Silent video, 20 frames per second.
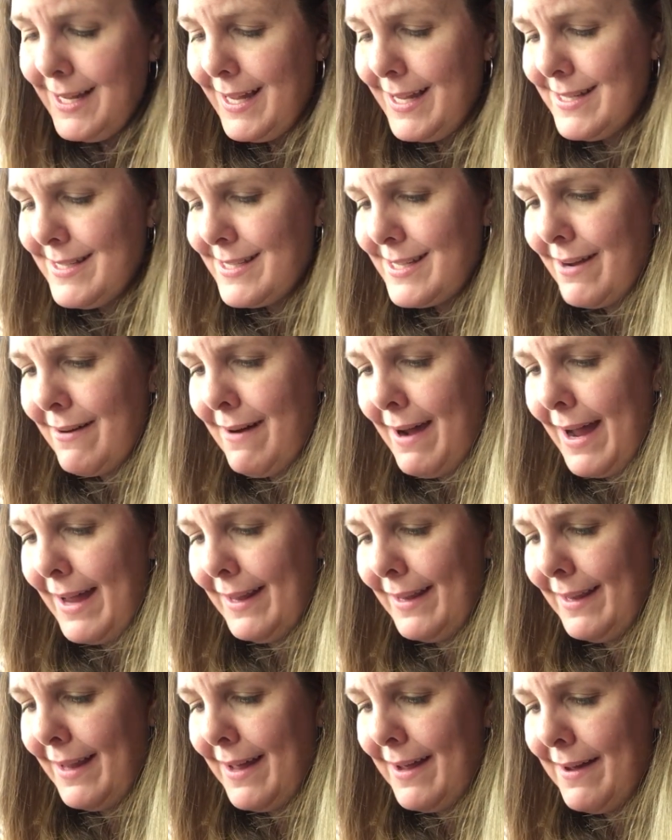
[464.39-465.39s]
And so
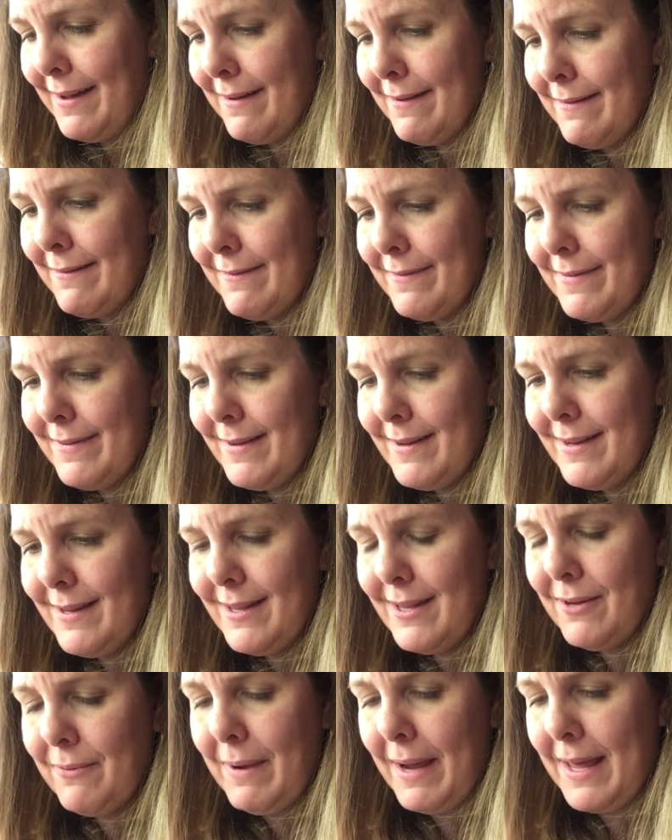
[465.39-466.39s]
I love
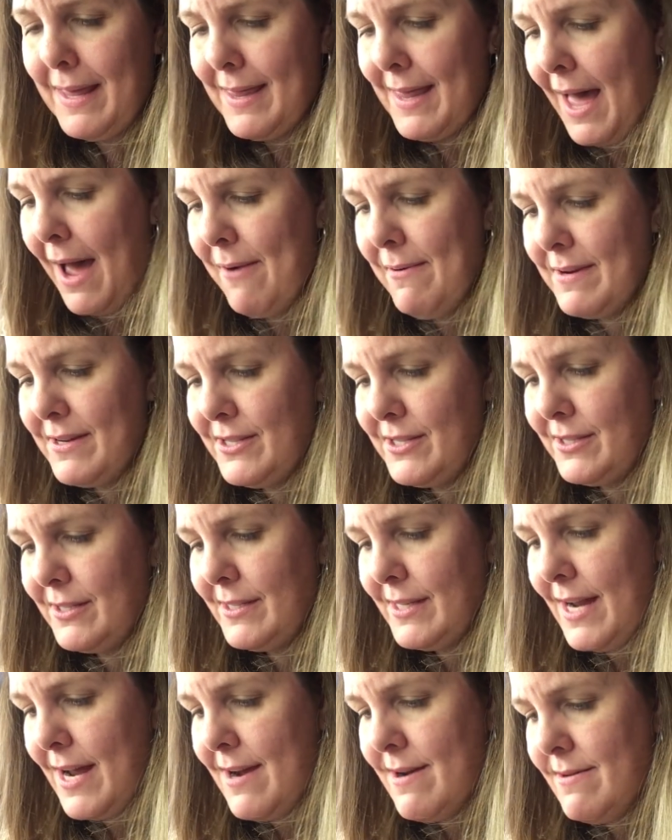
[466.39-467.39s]
the way that one
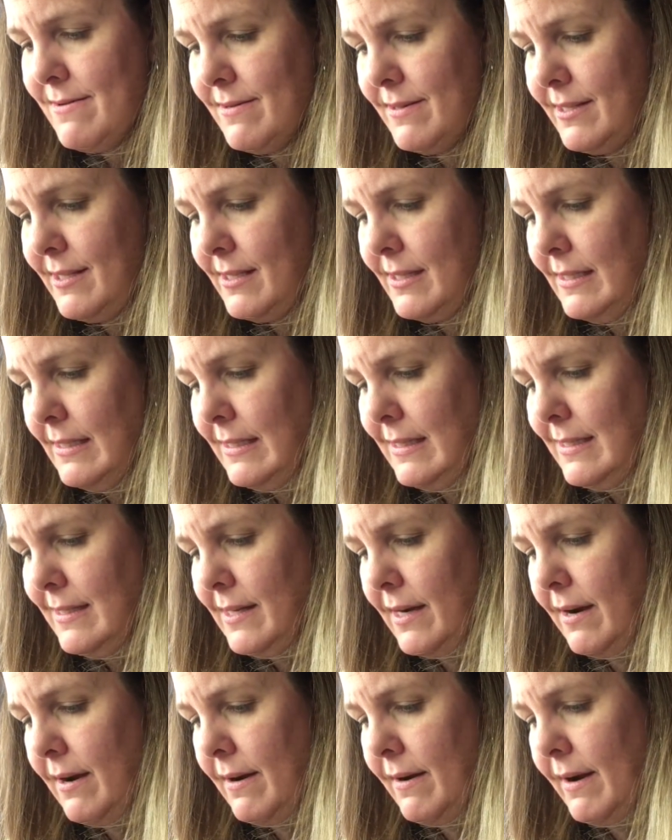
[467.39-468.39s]
turned out.
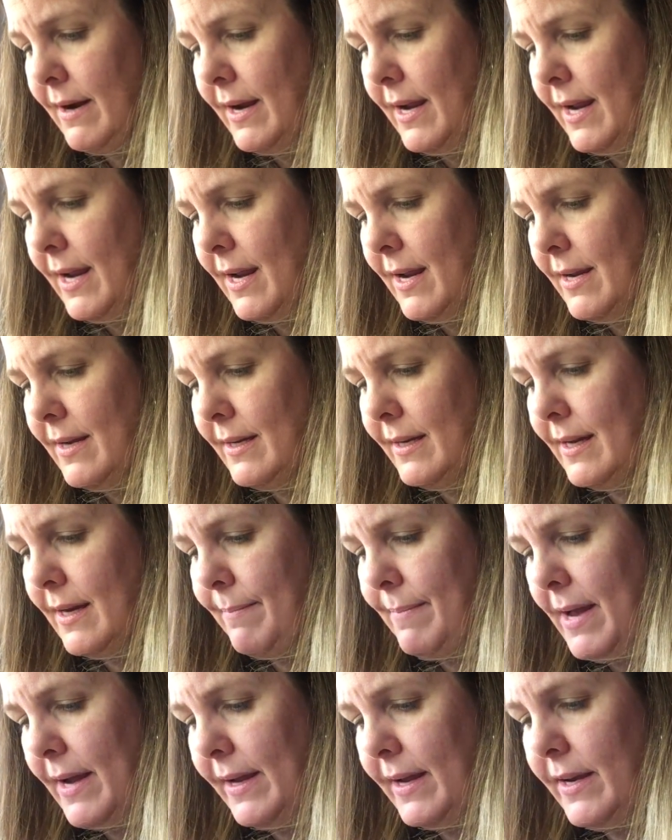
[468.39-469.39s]
Sorry, get
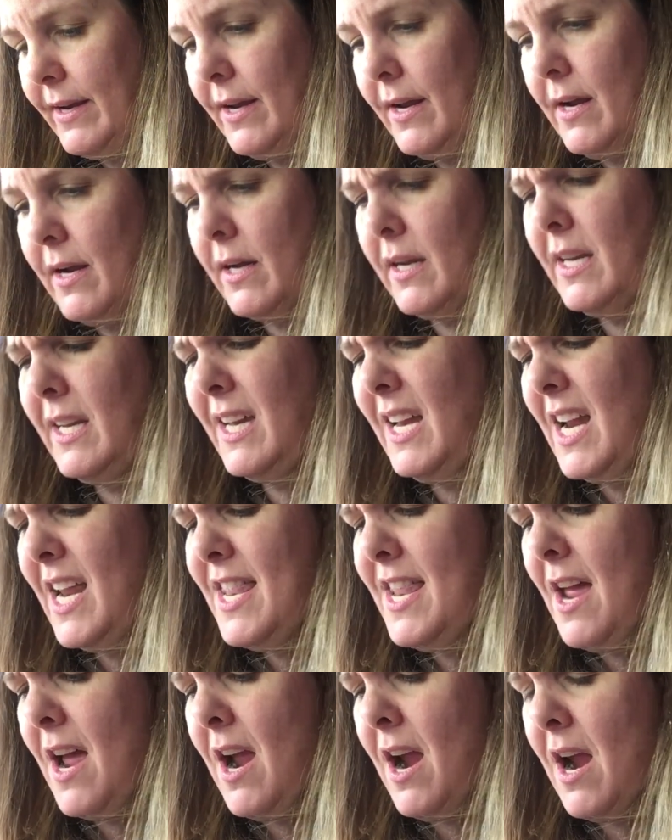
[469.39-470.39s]
it back in here. Get
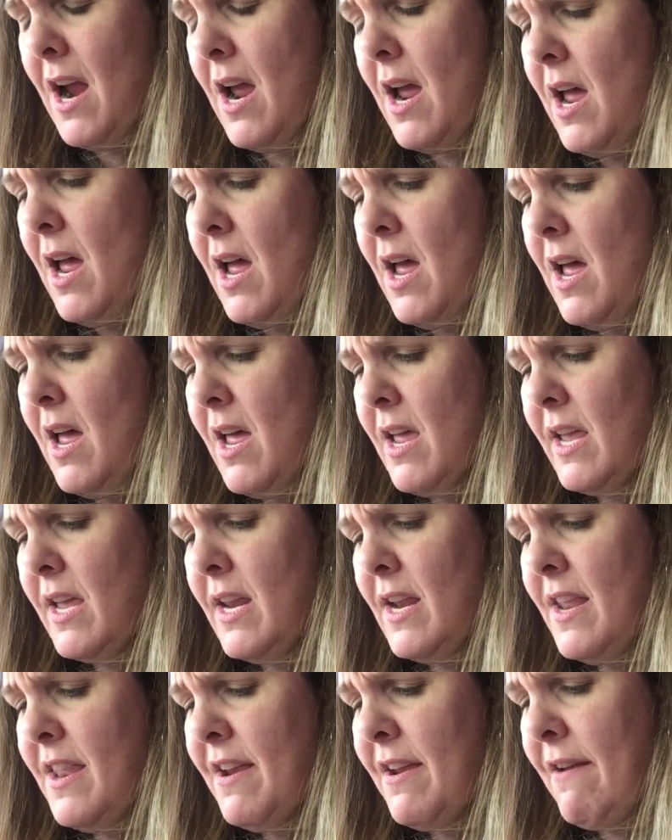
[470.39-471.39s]
in there.
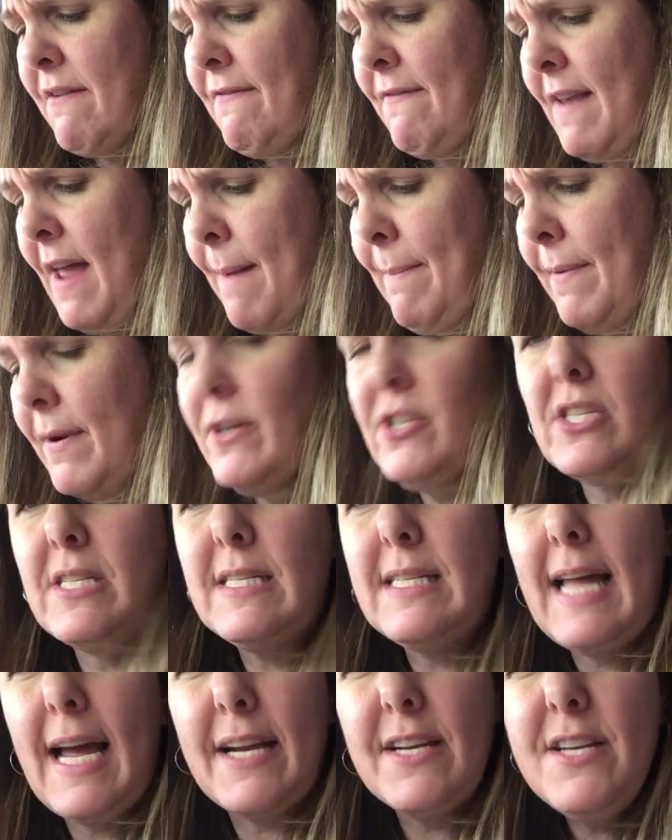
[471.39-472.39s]
Get in there, you flapper.
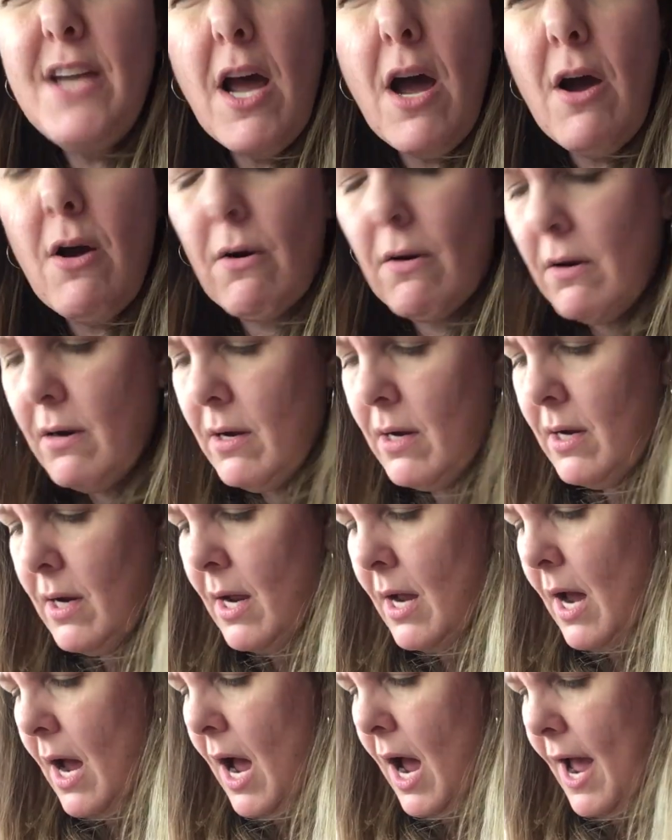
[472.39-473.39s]
She's like, no,
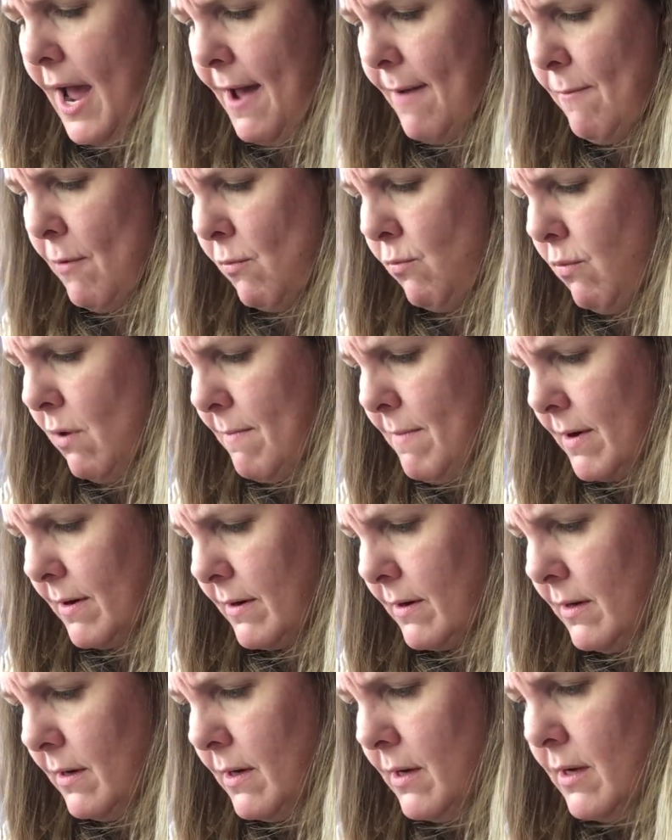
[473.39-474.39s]
I am a woman.